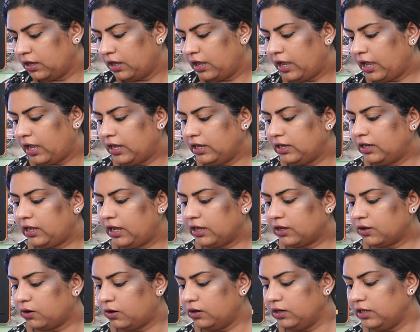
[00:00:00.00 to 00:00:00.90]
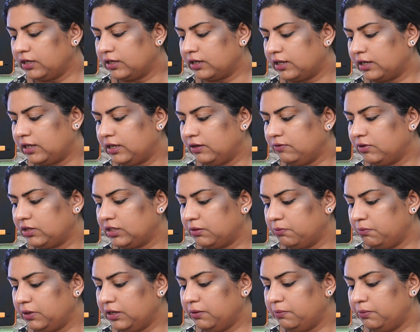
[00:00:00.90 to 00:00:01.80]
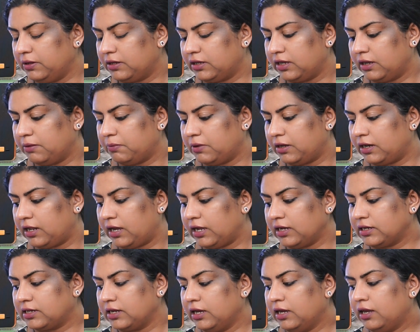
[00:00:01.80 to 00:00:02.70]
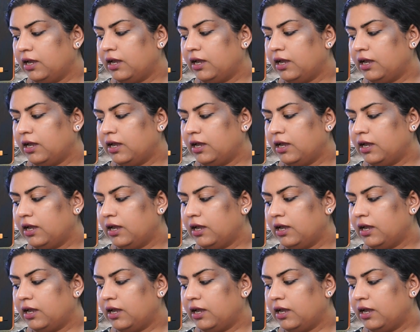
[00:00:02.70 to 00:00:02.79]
And accordingly, when the bill became an act,